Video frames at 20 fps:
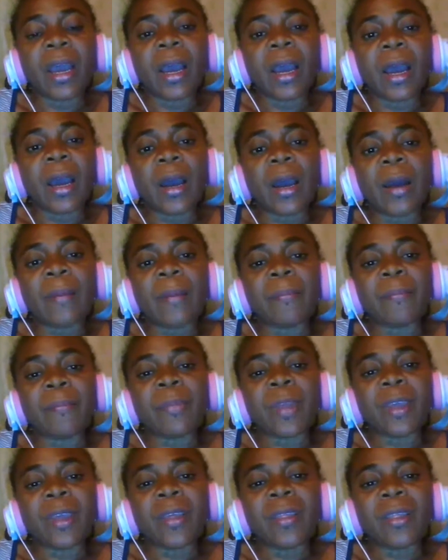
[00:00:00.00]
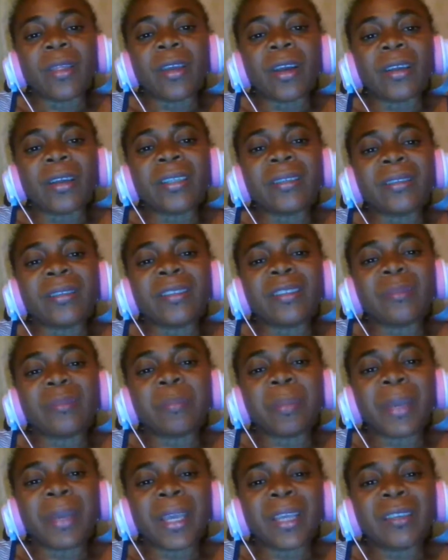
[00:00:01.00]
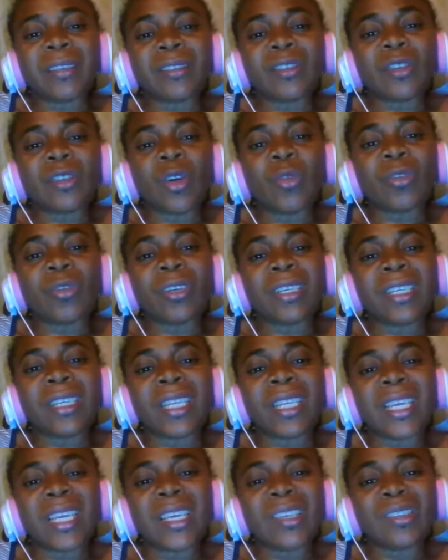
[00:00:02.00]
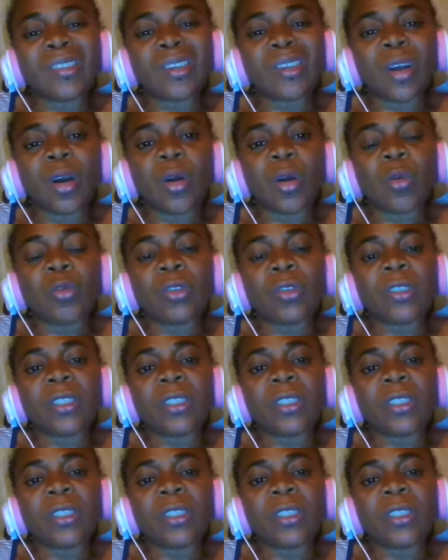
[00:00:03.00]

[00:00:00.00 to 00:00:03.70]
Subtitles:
They are spaced out, days out.